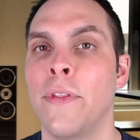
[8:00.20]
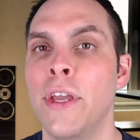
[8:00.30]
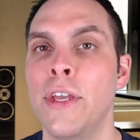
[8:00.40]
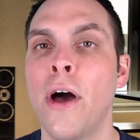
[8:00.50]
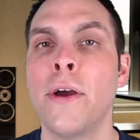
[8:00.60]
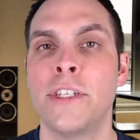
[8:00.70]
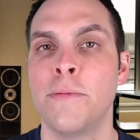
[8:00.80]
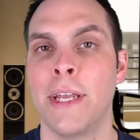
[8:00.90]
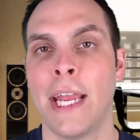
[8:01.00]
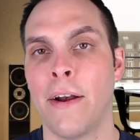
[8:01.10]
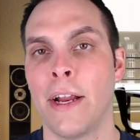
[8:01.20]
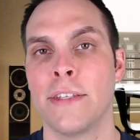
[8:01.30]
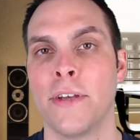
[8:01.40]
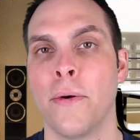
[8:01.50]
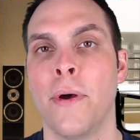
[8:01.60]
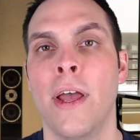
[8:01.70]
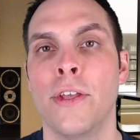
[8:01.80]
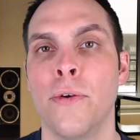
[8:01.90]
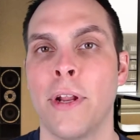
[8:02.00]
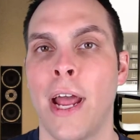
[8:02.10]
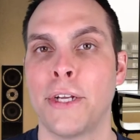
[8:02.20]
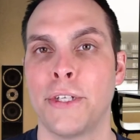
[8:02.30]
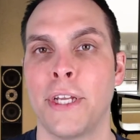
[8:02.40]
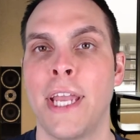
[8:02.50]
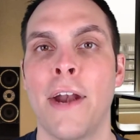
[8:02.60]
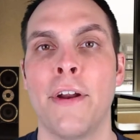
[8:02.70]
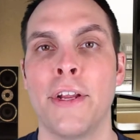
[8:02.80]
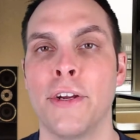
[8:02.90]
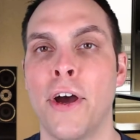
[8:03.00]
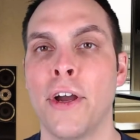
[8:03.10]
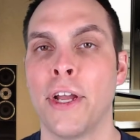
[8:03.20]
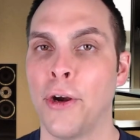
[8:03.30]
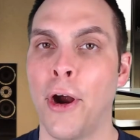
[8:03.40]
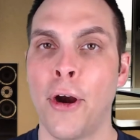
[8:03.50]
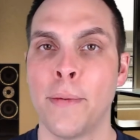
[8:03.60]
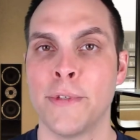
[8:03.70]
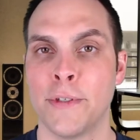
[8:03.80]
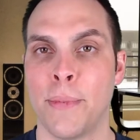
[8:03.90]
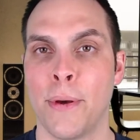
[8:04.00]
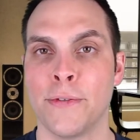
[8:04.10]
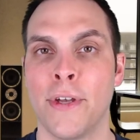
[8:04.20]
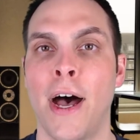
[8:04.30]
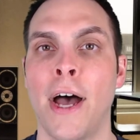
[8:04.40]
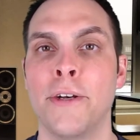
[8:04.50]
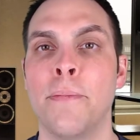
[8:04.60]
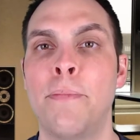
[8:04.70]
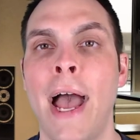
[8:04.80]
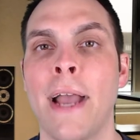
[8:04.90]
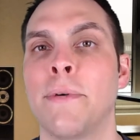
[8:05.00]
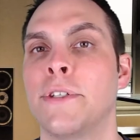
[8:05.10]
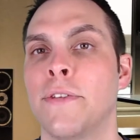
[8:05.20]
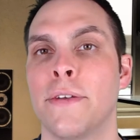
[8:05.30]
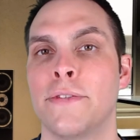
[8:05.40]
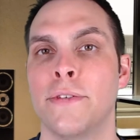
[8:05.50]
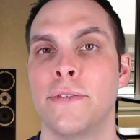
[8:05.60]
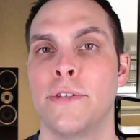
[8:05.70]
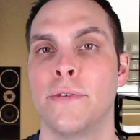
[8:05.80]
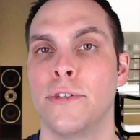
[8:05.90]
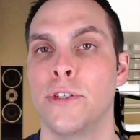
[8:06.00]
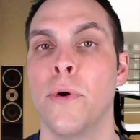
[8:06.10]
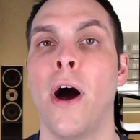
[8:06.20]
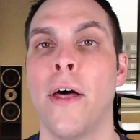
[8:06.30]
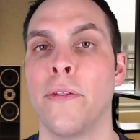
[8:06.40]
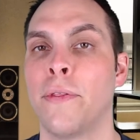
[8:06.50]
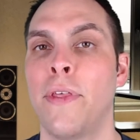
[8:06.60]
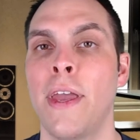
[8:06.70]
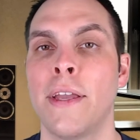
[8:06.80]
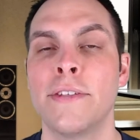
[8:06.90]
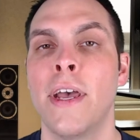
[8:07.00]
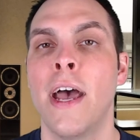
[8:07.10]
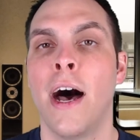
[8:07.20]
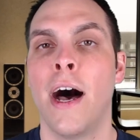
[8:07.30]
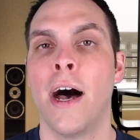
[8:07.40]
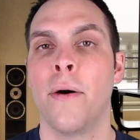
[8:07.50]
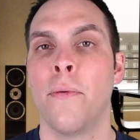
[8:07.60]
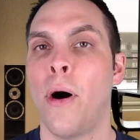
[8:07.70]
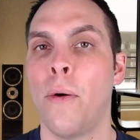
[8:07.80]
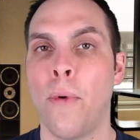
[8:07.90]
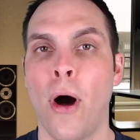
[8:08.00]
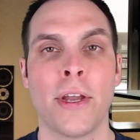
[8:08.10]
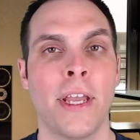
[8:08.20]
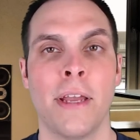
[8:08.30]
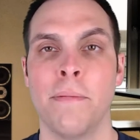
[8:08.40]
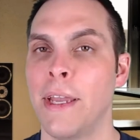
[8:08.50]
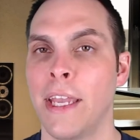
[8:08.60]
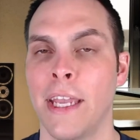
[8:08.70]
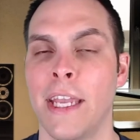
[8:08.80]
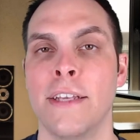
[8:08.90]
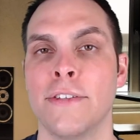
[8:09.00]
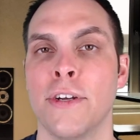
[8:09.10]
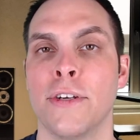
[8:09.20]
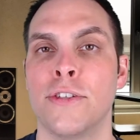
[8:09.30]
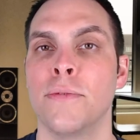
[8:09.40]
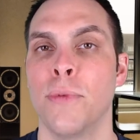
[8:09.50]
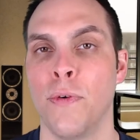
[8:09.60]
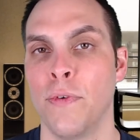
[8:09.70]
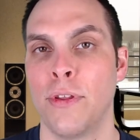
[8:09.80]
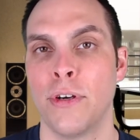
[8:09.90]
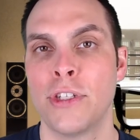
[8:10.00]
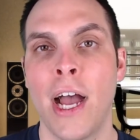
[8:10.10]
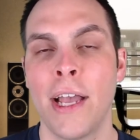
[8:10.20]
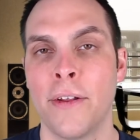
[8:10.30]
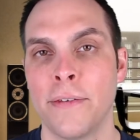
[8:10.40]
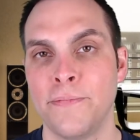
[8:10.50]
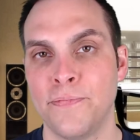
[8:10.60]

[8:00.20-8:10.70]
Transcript: the young to be carried. So you could actually carry your young in your arms as opposed to on your back, which allows you to do other things uh, while walking and making it easier to move with your child.